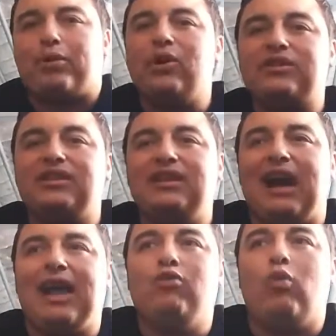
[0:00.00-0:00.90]
personally,
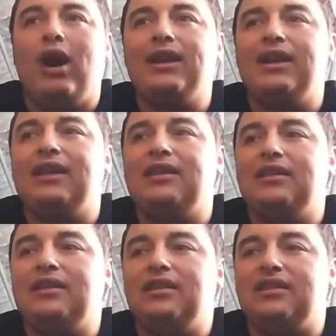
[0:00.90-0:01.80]
I wanted
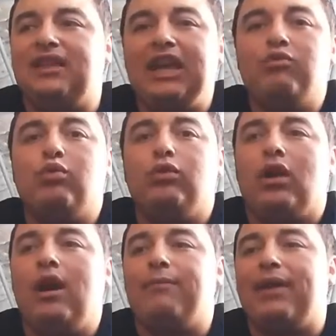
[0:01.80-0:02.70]
Lei
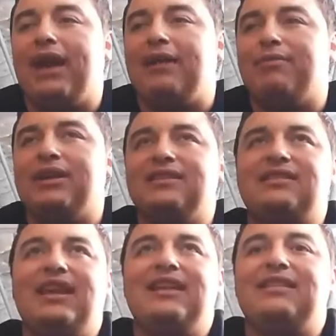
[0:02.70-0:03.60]
Wulong back, but
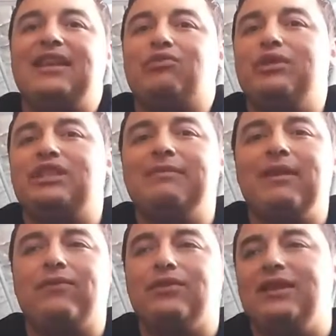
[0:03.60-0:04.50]
instead they switched him
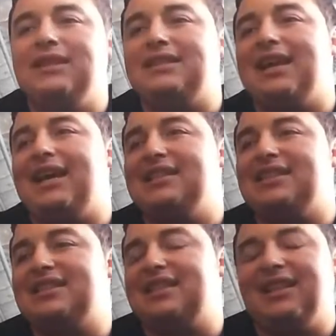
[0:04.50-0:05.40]
out for these guys,
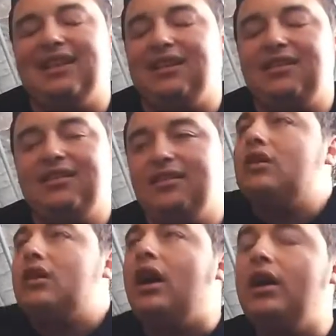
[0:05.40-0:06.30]
and it's
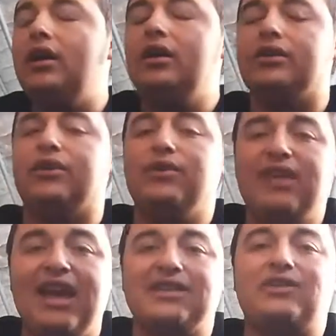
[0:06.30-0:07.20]
so
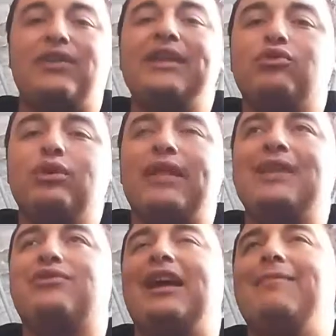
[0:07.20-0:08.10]
yes, so that's what
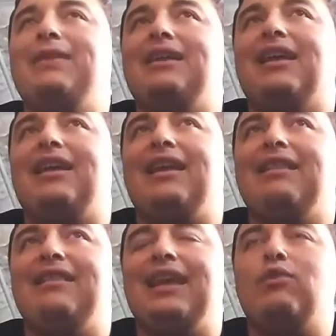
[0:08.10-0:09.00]
I mean.
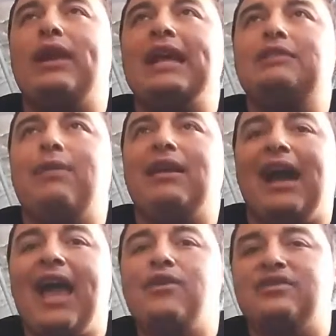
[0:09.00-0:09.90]
In one aspect,
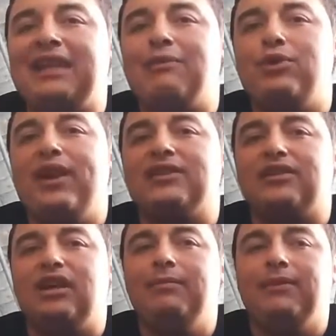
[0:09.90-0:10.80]
I understand where you guys
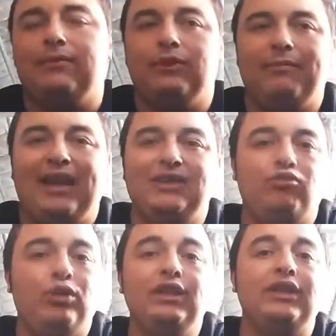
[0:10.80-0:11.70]
are coming from. I
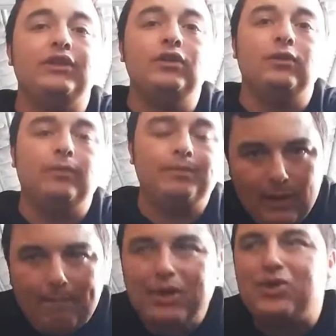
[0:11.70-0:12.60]
really do.
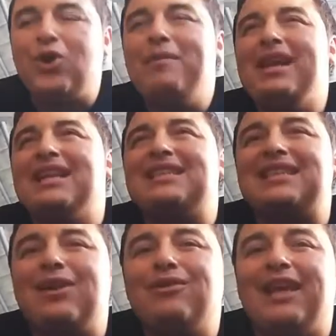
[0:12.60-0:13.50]
But don't make it
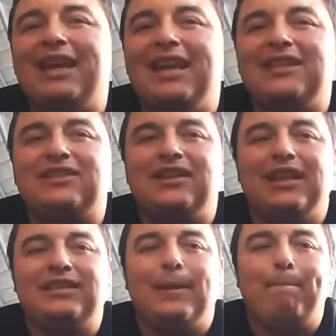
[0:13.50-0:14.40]
sound like it's
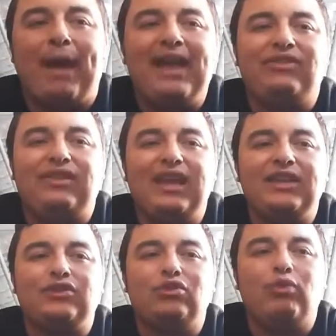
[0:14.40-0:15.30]
a bad
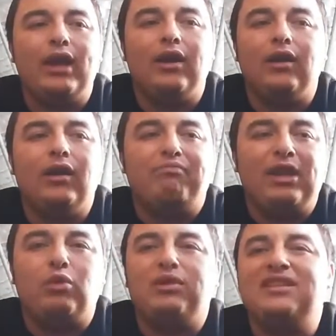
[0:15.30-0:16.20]
thing to where they
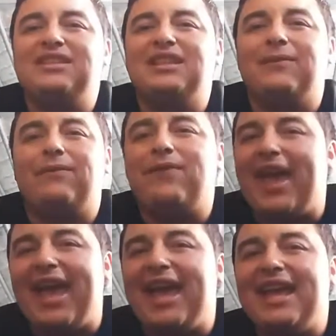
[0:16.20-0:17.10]
don't listen to the
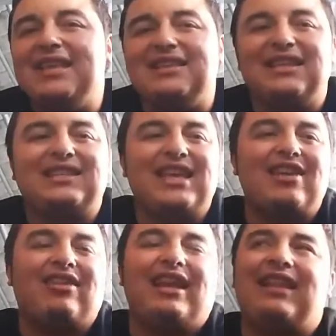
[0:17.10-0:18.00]
fans,
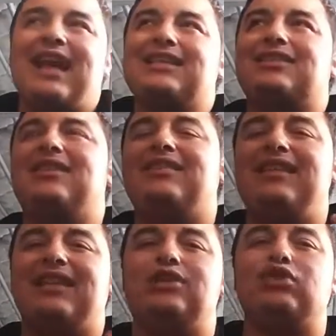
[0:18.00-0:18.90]
etc. That's the
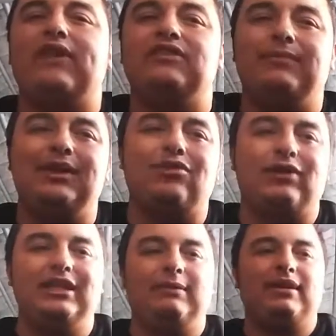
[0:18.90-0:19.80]
thing that drives me
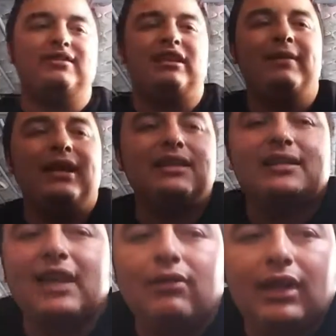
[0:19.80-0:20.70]
crazy, because they make it
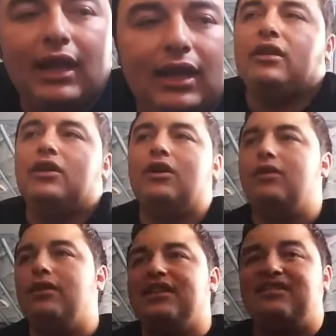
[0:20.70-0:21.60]
sound like,
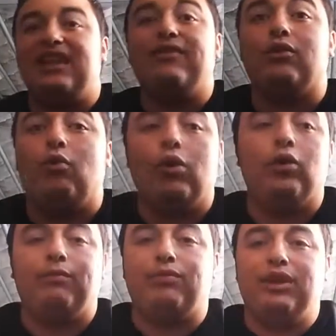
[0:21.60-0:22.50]
it's the end of the
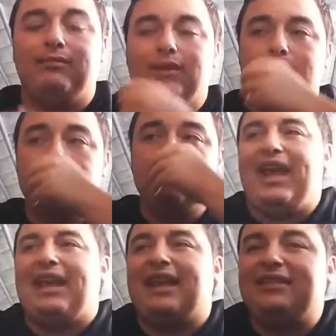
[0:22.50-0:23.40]
world, pretty much.
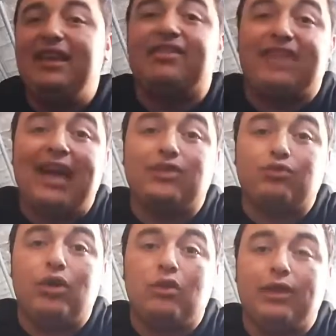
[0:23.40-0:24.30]
And I think
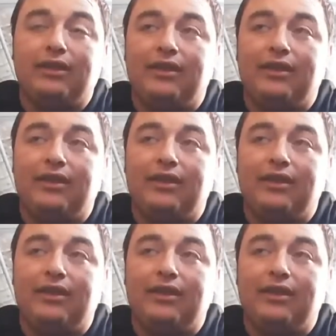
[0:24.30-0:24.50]
that's wrong right